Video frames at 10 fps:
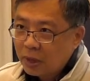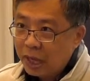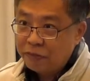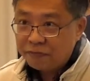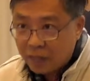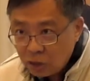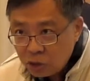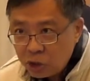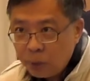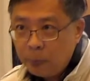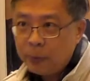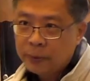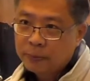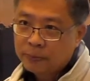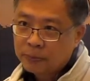and fellowship
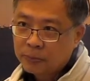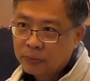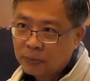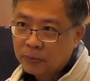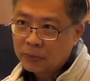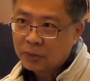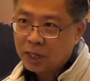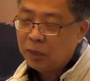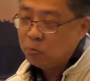and